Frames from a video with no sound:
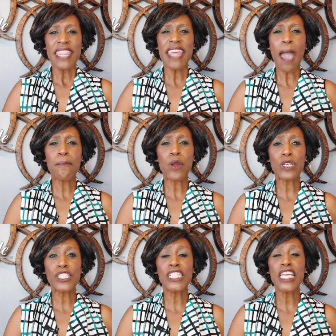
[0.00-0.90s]
that
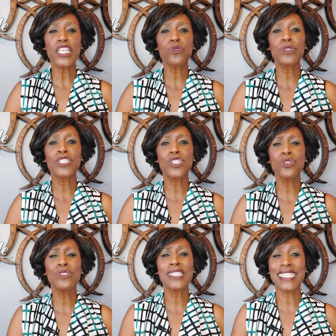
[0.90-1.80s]
person is
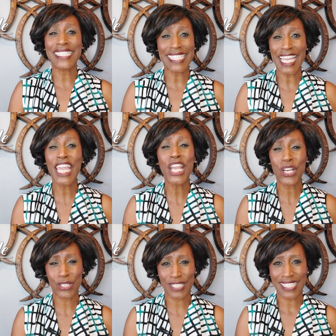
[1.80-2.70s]
reduced to
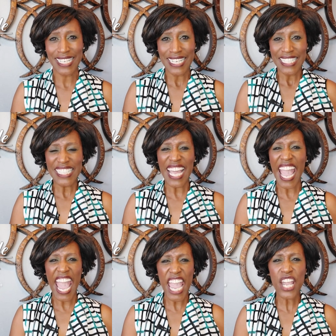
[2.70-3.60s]
tears, to
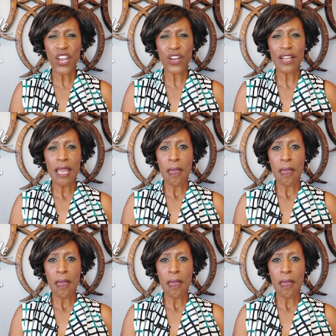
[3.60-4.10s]
anger,